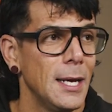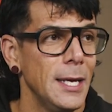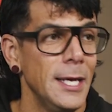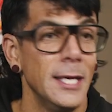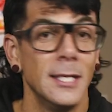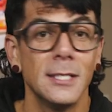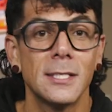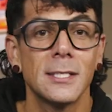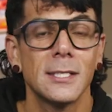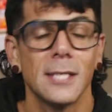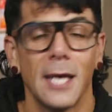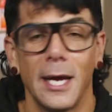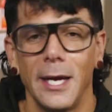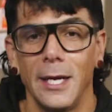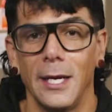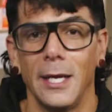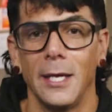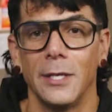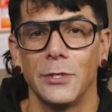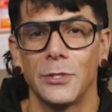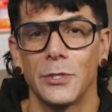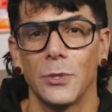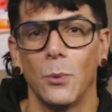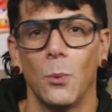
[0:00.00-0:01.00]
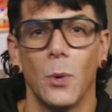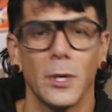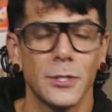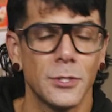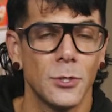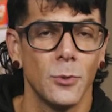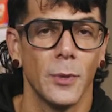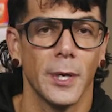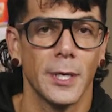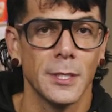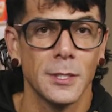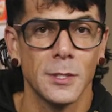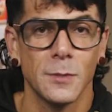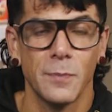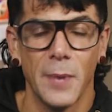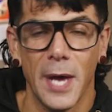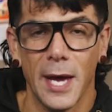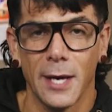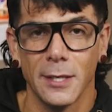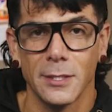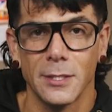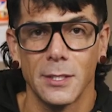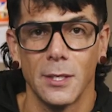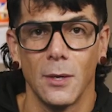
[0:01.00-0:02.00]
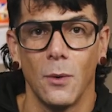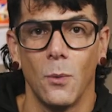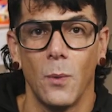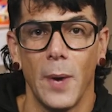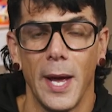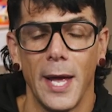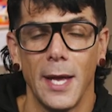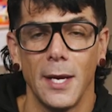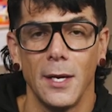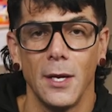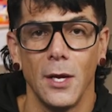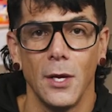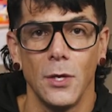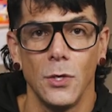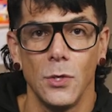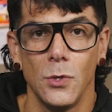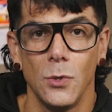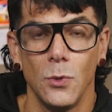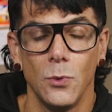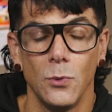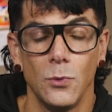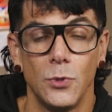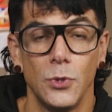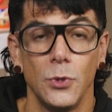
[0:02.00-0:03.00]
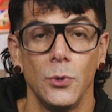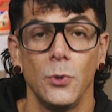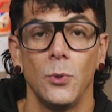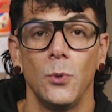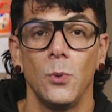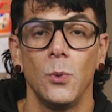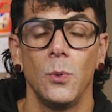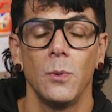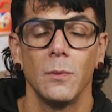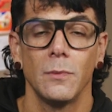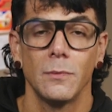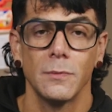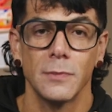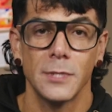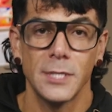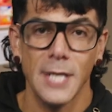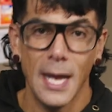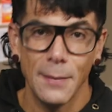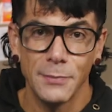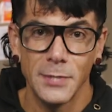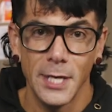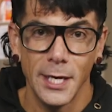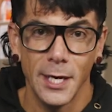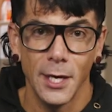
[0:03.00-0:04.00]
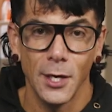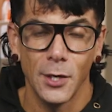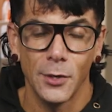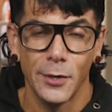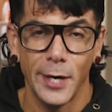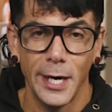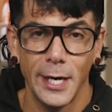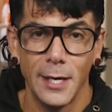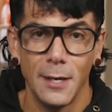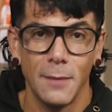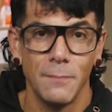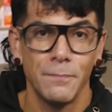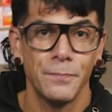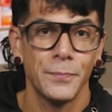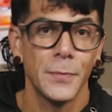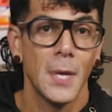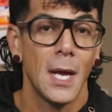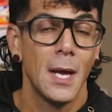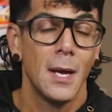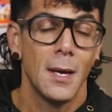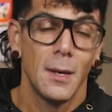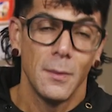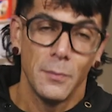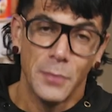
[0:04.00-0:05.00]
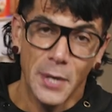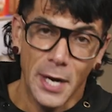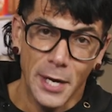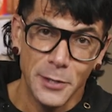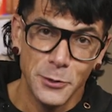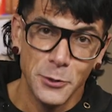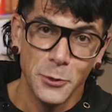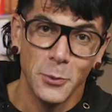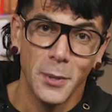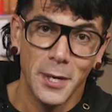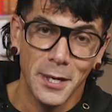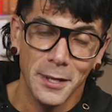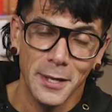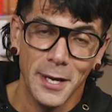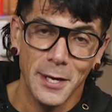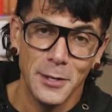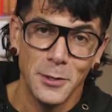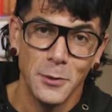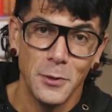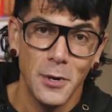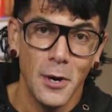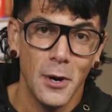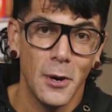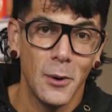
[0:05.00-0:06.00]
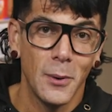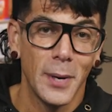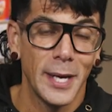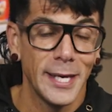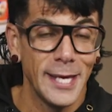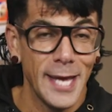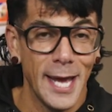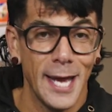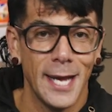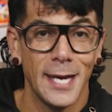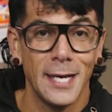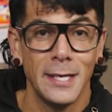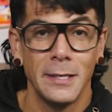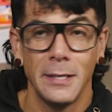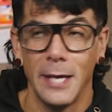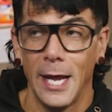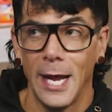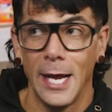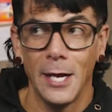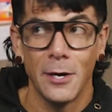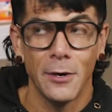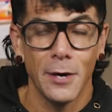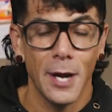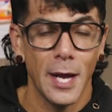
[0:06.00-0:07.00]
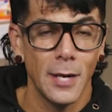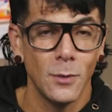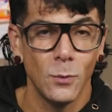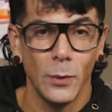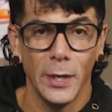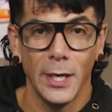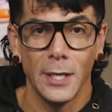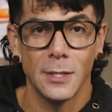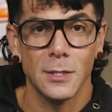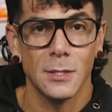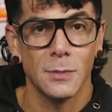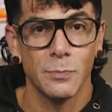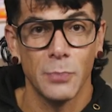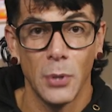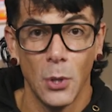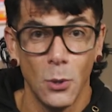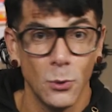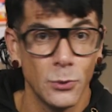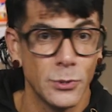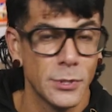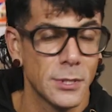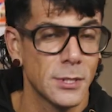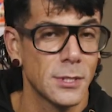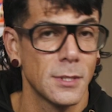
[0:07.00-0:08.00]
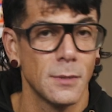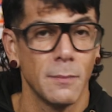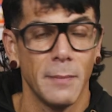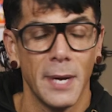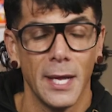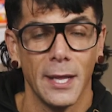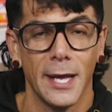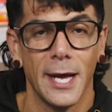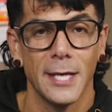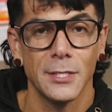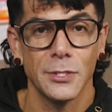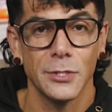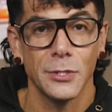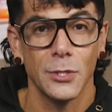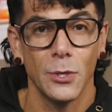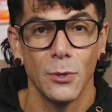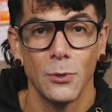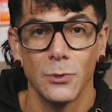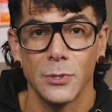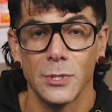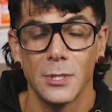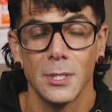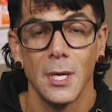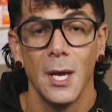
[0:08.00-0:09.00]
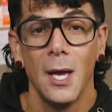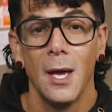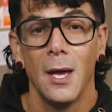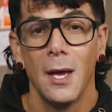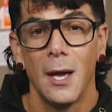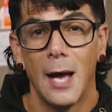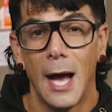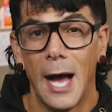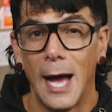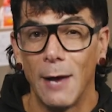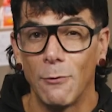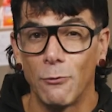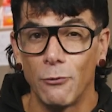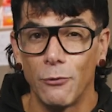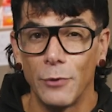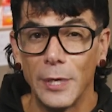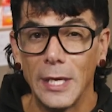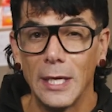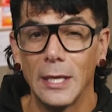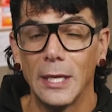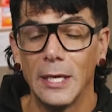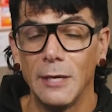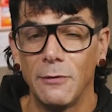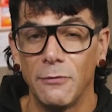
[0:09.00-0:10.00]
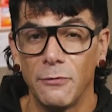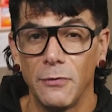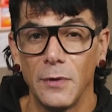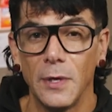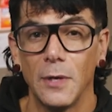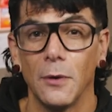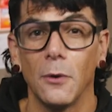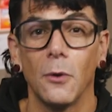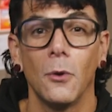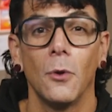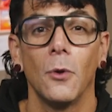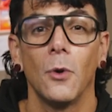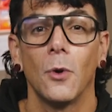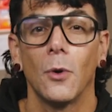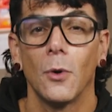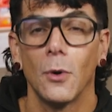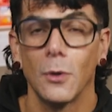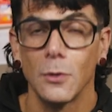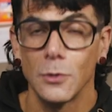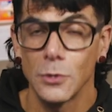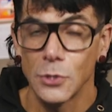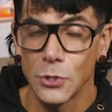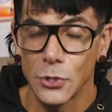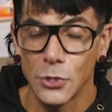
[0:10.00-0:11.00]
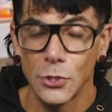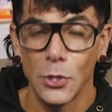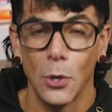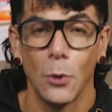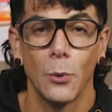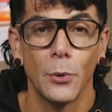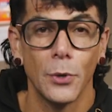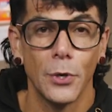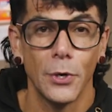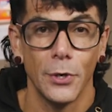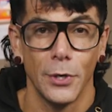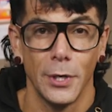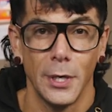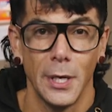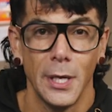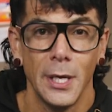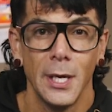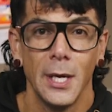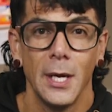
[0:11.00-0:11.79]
insight into what to expect when you do stop taking Kratom. But I do want to let you know, again, 8 or 9 weeks post my last dose, I really feel so good.